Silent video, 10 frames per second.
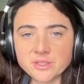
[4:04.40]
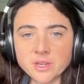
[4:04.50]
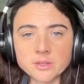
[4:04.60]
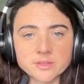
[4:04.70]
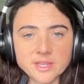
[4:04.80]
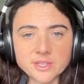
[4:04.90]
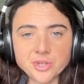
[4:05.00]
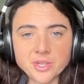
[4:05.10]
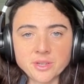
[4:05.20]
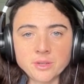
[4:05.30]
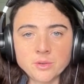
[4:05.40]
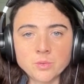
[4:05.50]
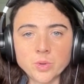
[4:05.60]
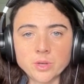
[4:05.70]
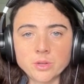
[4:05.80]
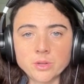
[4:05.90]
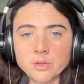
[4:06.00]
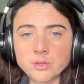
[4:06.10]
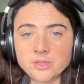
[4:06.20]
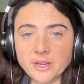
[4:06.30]
to unsaturated will
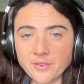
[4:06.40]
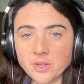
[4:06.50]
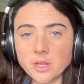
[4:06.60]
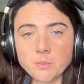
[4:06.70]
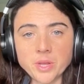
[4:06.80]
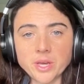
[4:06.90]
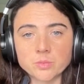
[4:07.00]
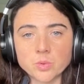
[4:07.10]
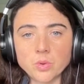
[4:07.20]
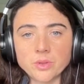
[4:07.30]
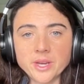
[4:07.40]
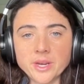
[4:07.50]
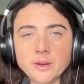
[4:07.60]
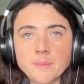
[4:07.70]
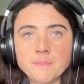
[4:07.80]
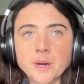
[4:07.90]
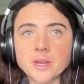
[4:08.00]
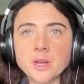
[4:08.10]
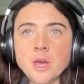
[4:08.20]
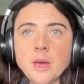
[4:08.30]
definitely play a role there,
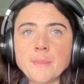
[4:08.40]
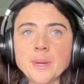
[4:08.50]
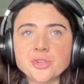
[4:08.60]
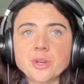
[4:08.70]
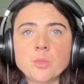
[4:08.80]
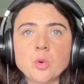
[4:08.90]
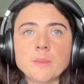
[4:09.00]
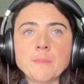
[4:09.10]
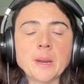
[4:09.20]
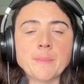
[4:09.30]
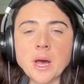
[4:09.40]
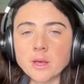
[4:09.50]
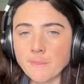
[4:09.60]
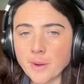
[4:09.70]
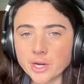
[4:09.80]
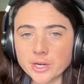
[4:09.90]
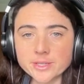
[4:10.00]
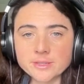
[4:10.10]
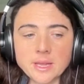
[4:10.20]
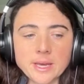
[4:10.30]
but measuring more metabolic
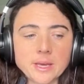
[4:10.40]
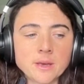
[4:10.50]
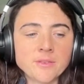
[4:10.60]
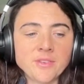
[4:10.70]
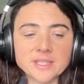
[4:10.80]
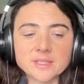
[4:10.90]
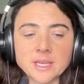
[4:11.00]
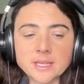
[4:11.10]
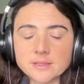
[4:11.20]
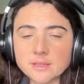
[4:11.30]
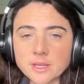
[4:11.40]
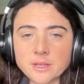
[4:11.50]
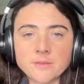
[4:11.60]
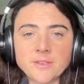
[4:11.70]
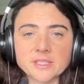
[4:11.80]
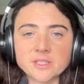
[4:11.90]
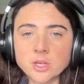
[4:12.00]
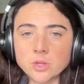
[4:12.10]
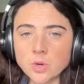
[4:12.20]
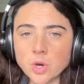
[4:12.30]
markers like fasting insulin, fasting
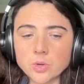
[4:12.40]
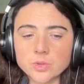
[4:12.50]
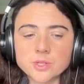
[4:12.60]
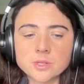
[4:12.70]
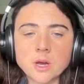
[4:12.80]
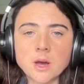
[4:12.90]
glucose,